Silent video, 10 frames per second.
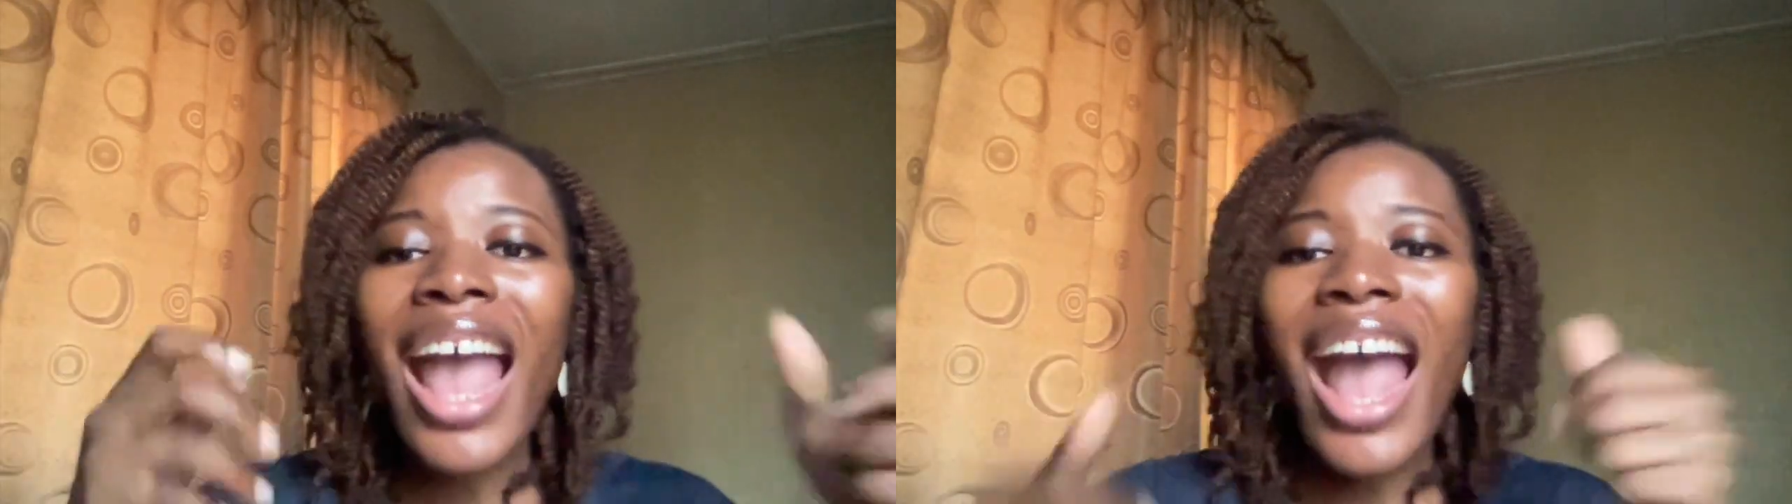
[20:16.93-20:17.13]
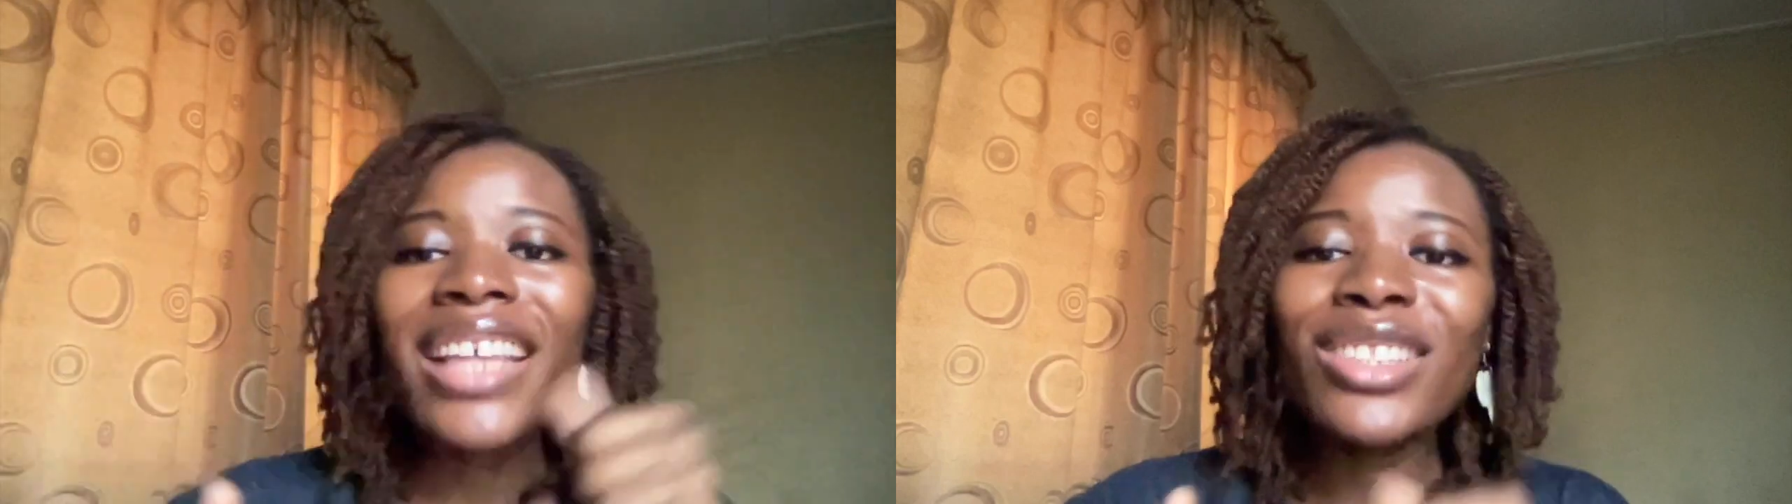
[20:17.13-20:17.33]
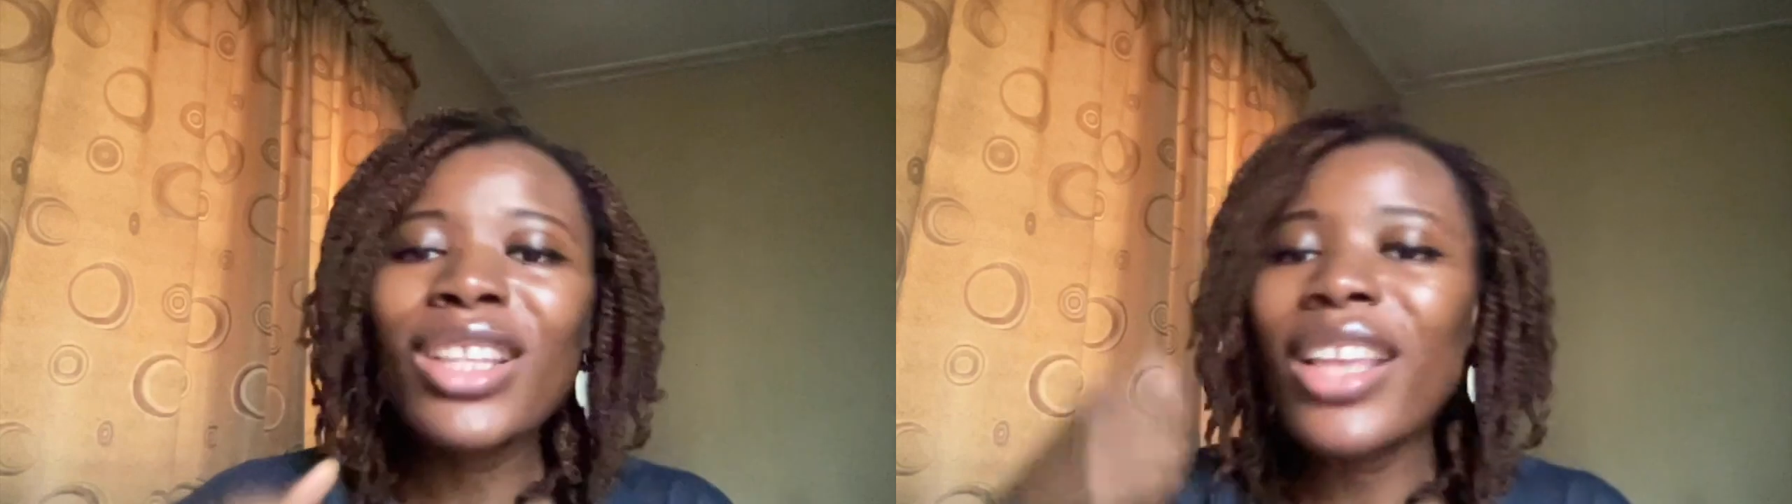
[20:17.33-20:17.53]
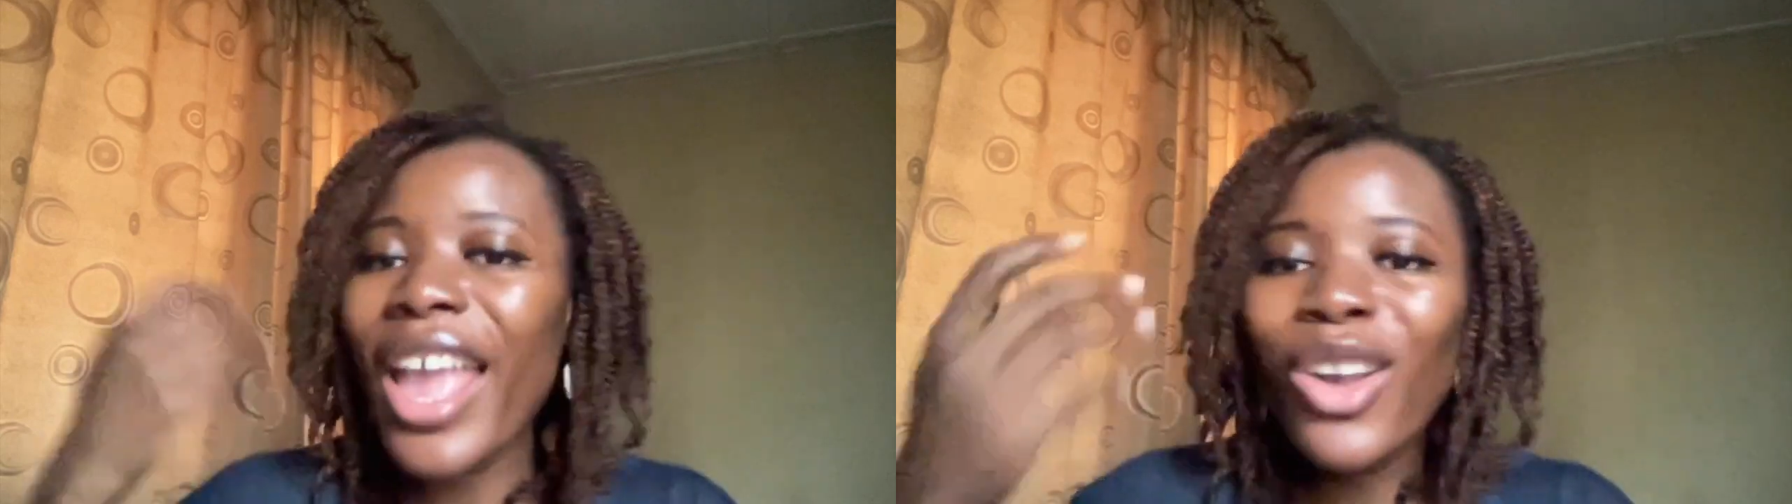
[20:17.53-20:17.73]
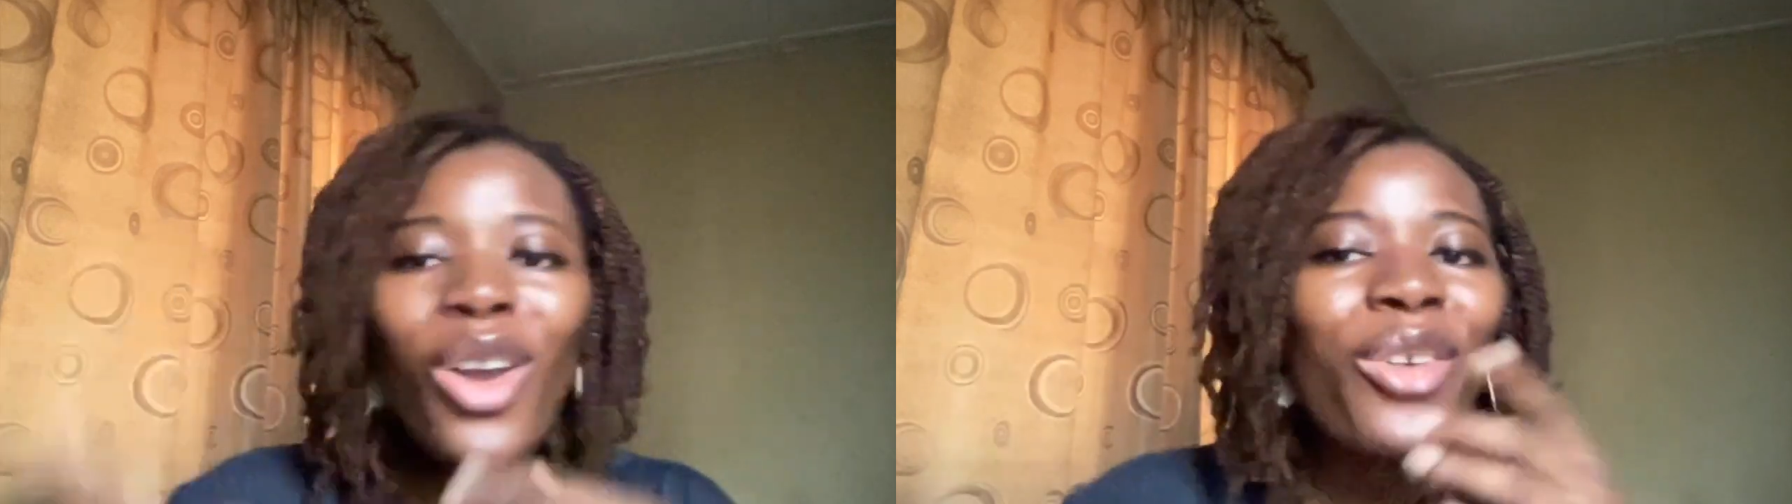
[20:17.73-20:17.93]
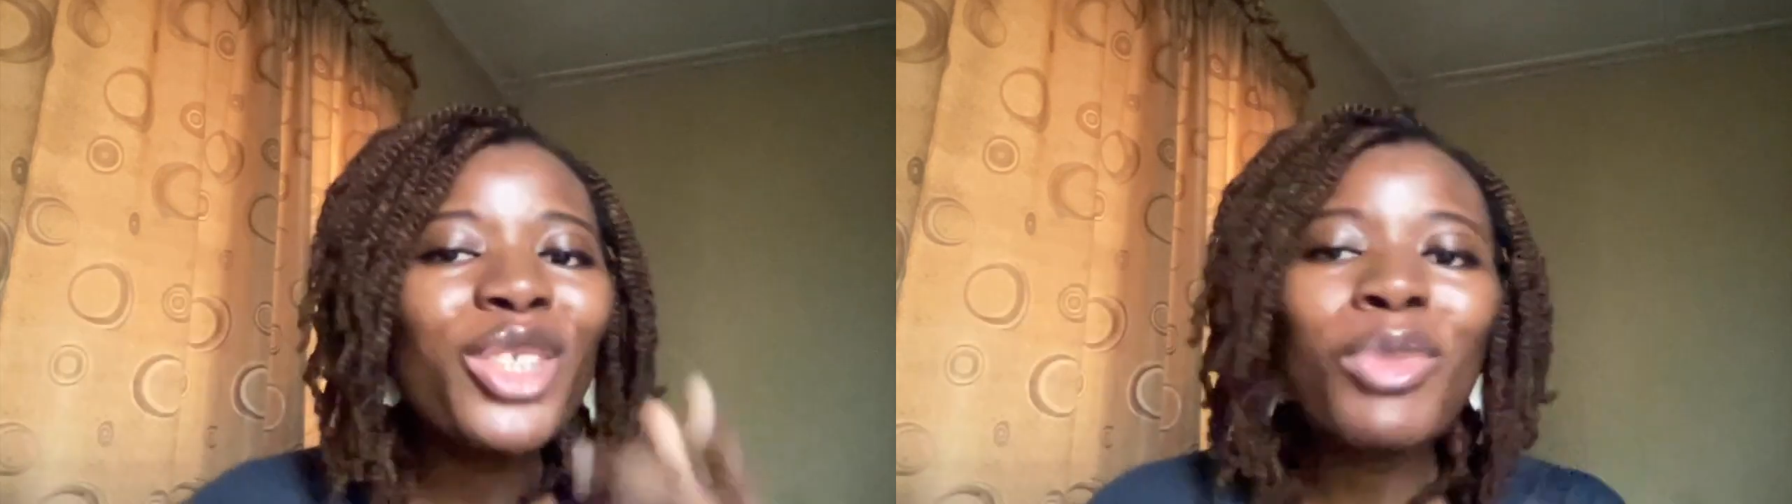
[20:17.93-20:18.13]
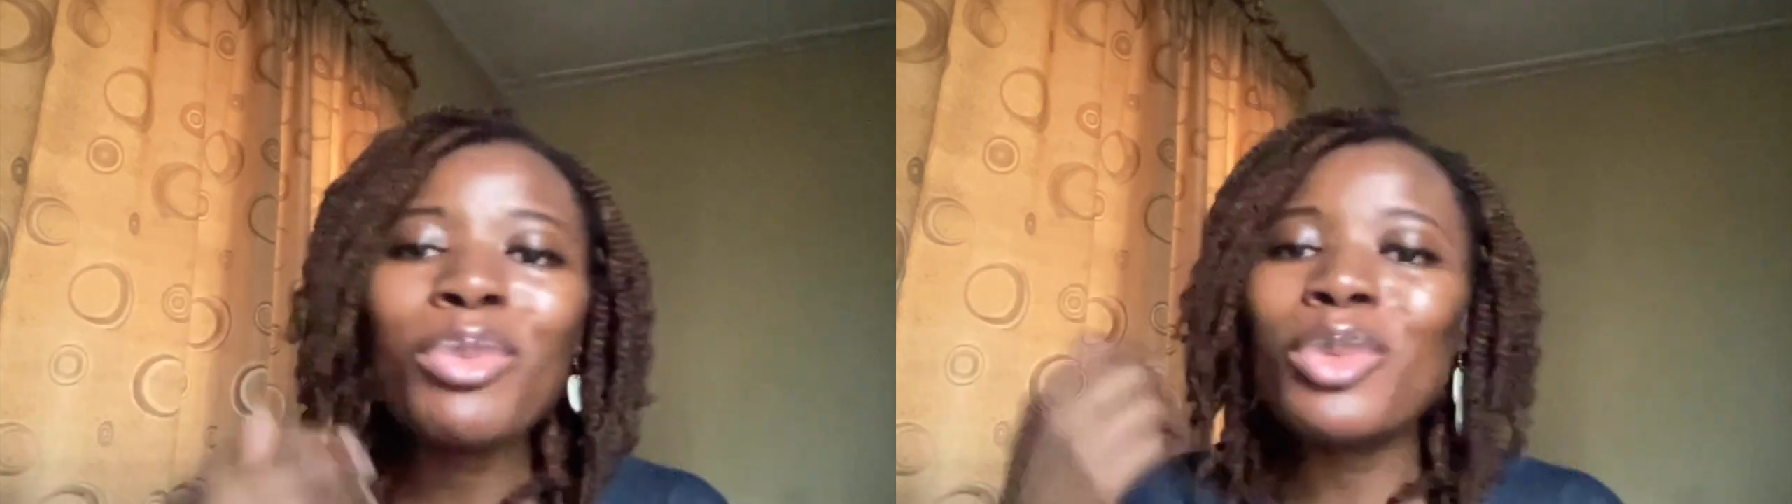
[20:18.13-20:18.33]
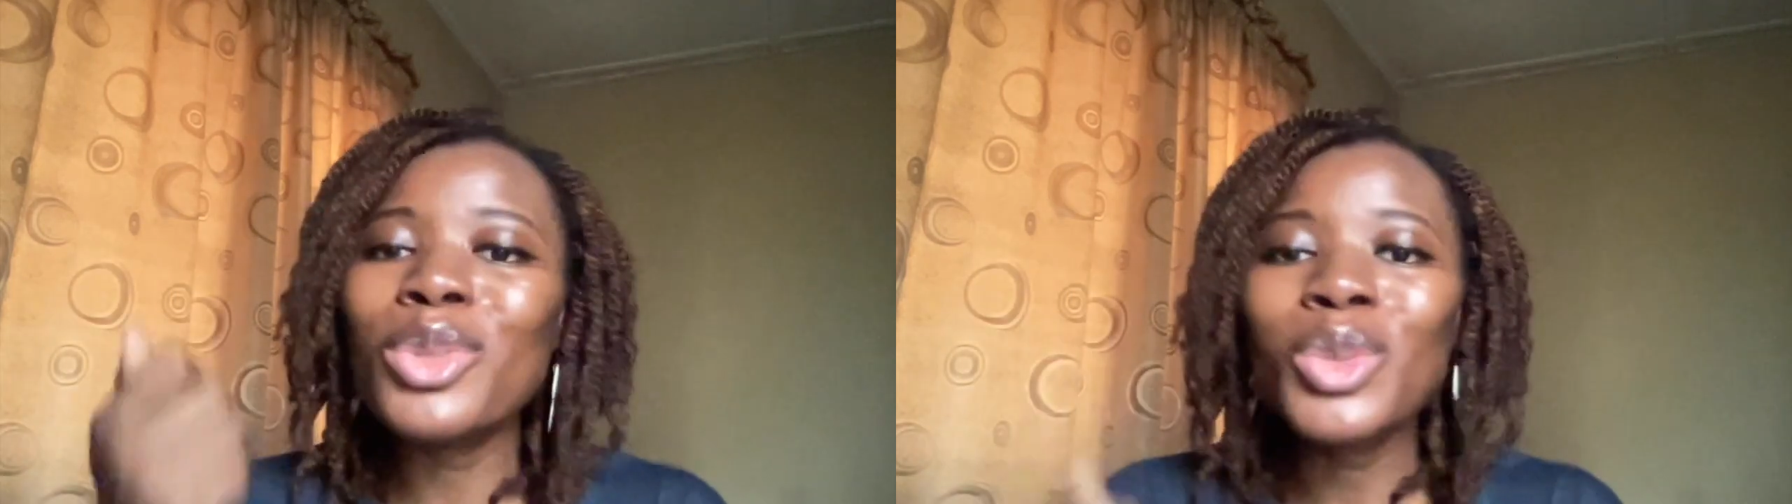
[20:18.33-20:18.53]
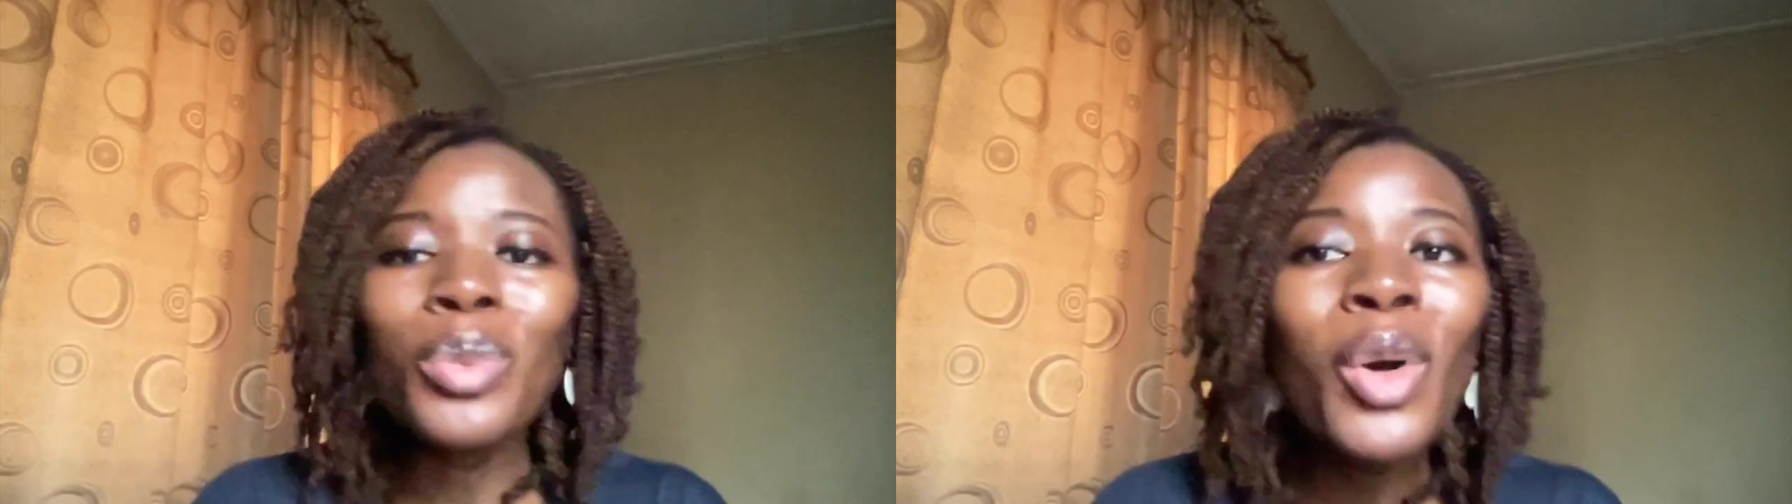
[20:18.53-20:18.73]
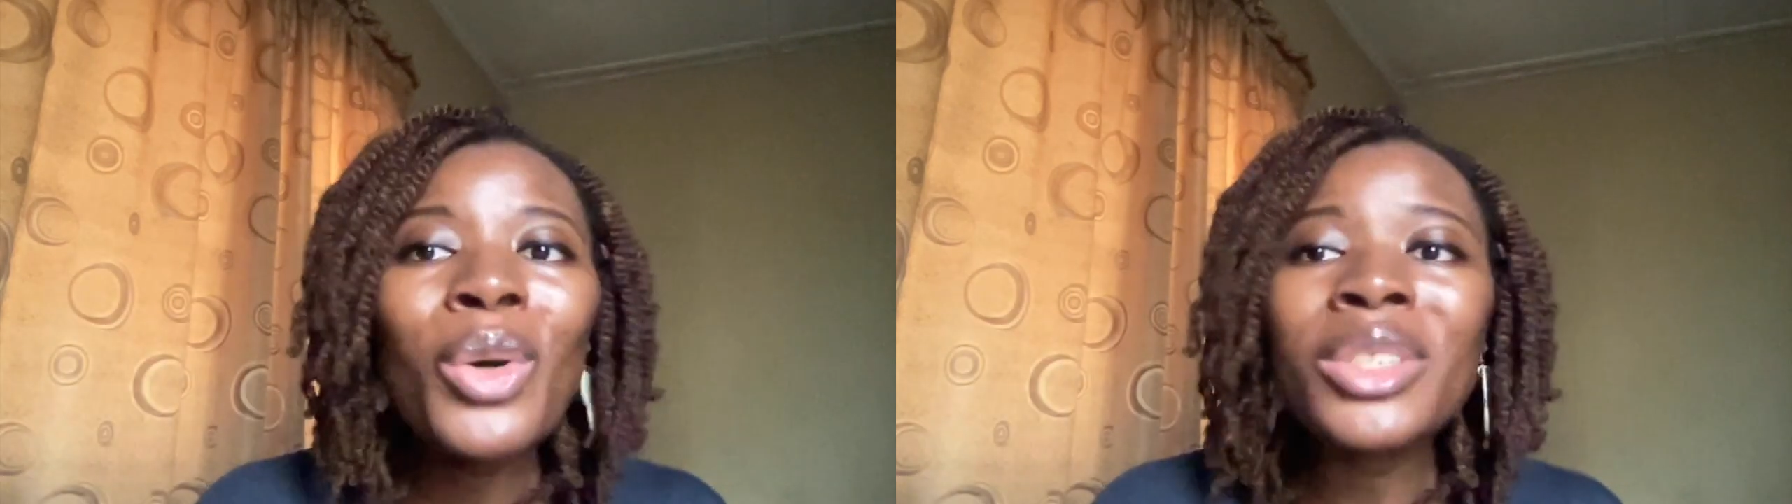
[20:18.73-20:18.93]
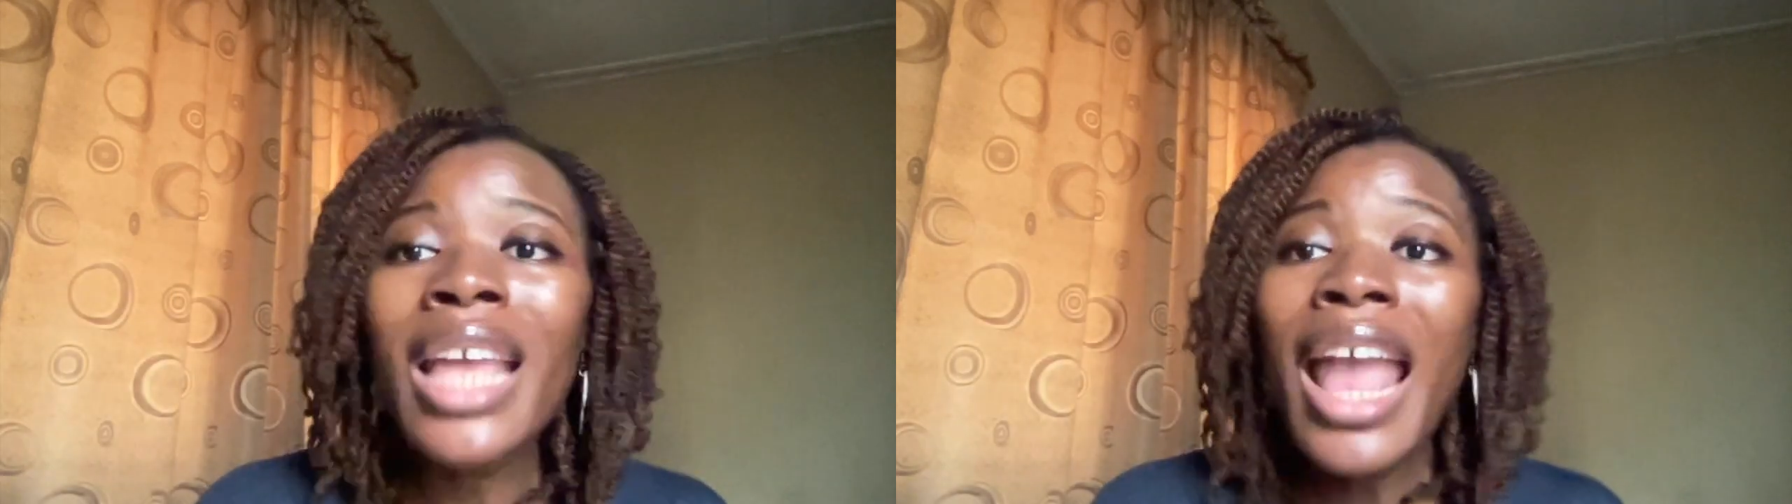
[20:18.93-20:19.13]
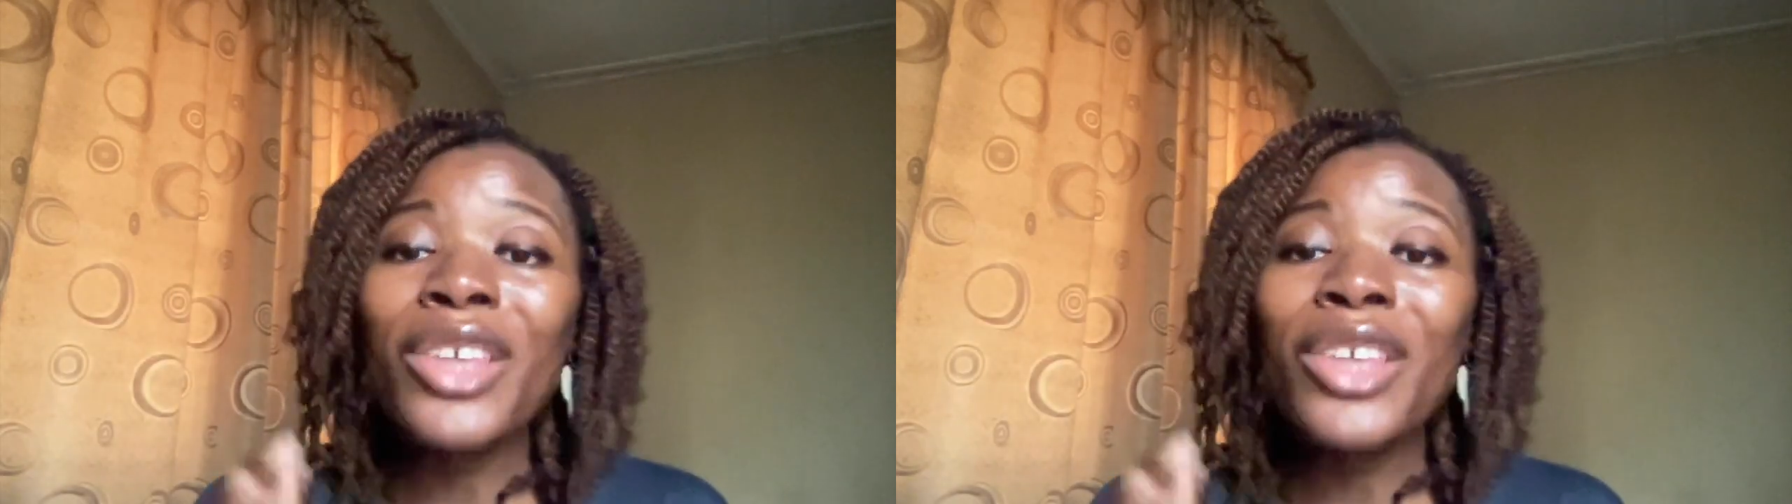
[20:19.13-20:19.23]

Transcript: and encourage more people to post.